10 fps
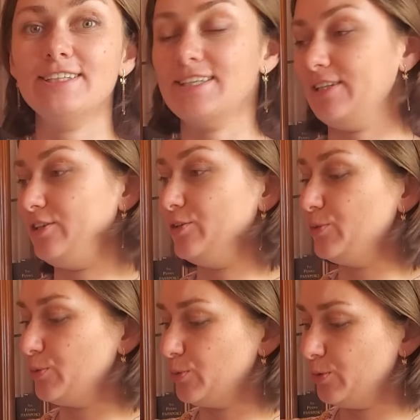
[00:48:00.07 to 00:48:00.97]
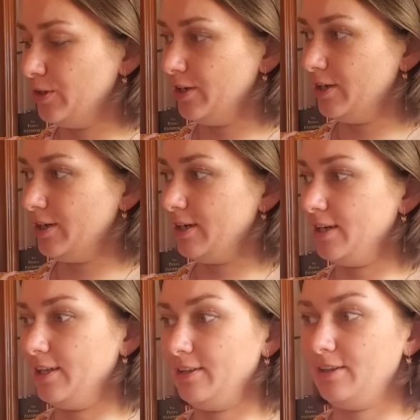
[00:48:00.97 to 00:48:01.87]
that you,
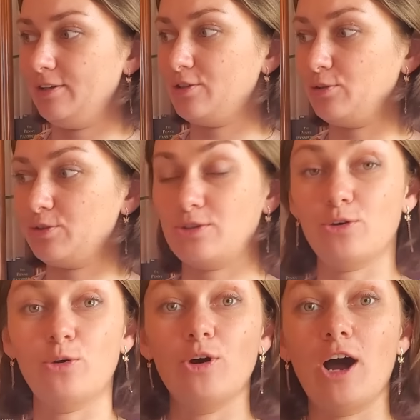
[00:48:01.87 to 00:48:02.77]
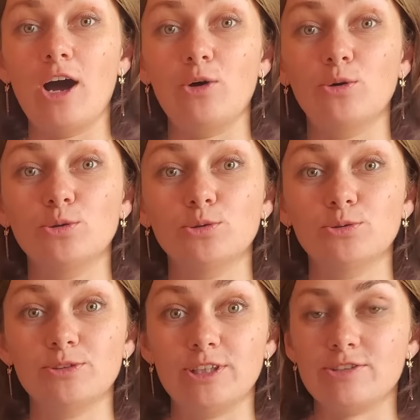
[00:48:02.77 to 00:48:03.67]
those are
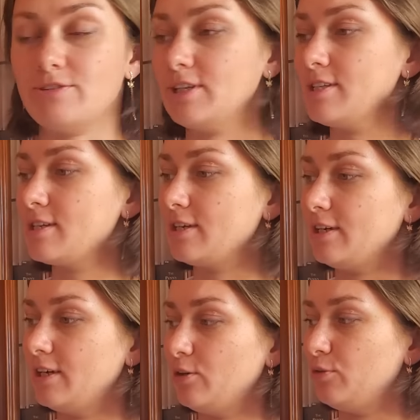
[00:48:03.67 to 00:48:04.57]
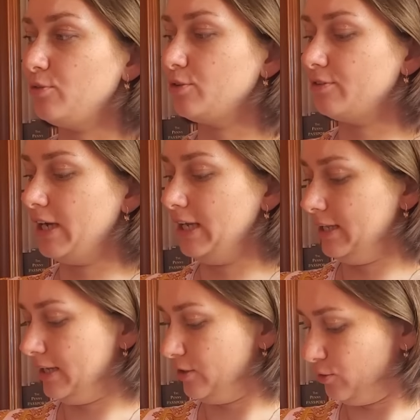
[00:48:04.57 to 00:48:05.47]
all districts of
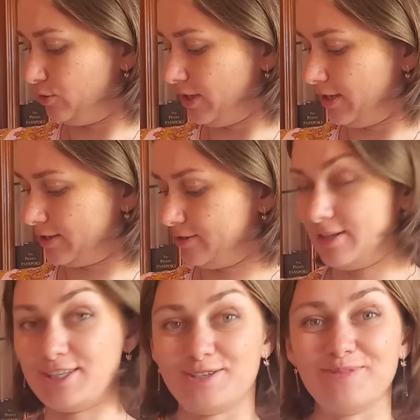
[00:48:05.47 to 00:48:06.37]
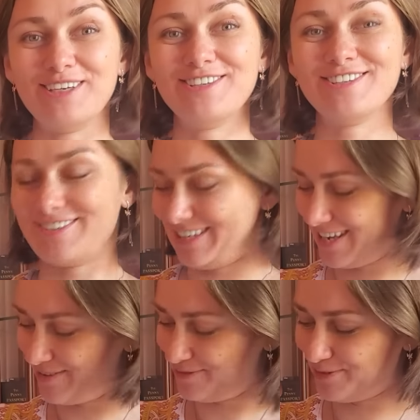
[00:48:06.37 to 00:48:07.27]
Ukraine, and you take, this is my
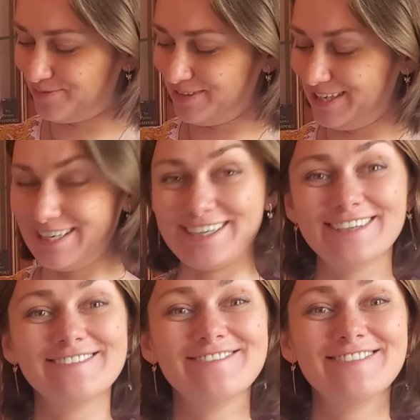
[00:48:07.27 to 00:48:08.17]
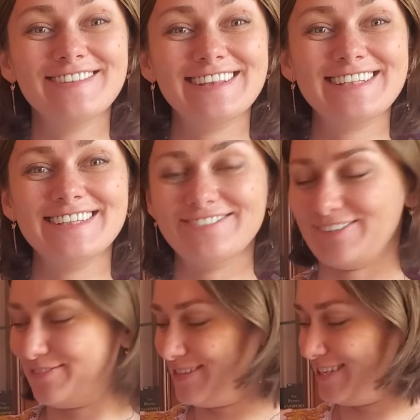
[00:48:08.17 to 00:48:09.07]
district, I'm from here,
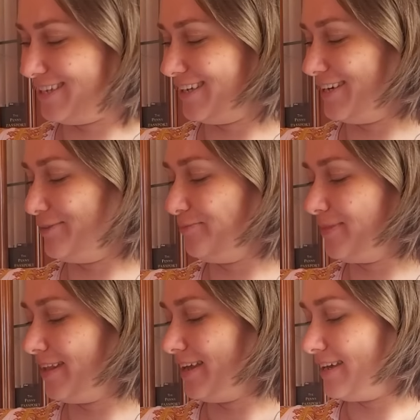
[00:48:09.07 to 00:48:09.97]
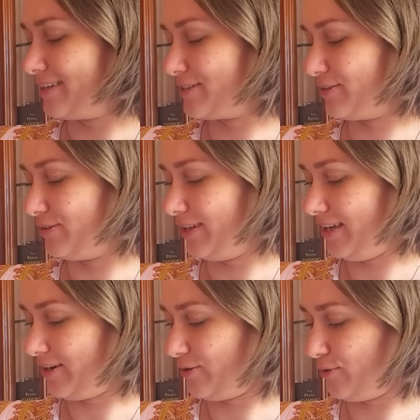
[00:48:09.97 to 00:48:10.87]
from city here. So you
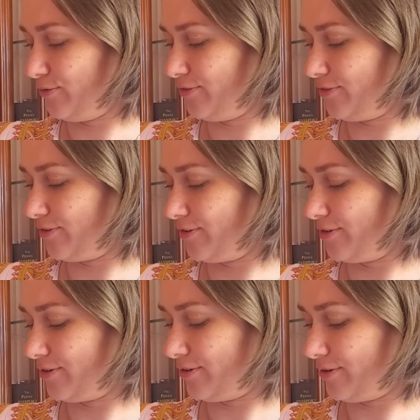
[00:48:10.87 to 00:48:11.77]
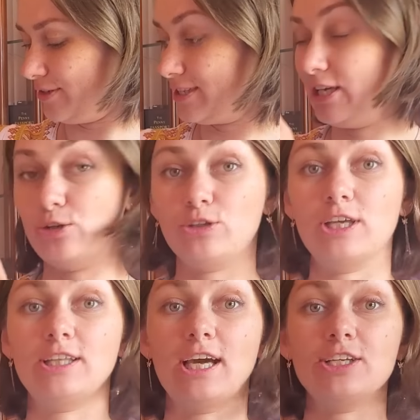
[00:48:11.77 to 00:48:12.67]
take off, they're
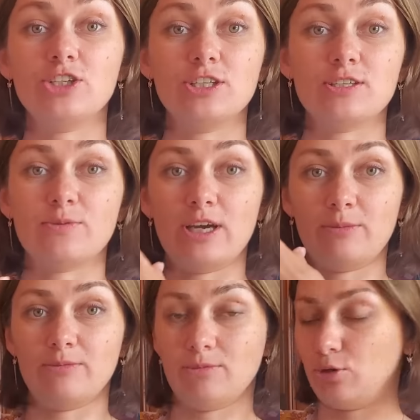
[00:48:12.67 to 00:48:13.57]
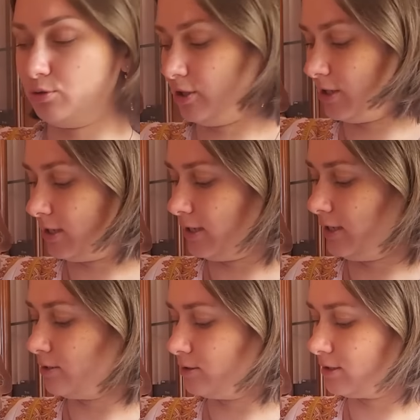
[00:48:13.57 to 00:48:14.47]
not attached, that's why I'm holding it a
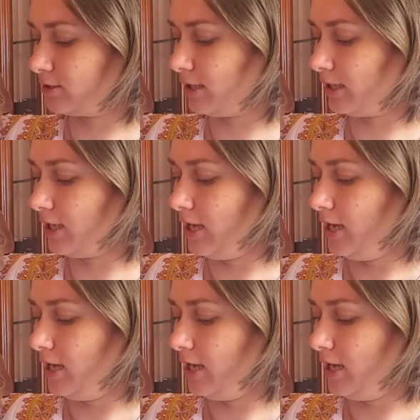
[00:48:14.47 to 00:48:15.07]
little inclined.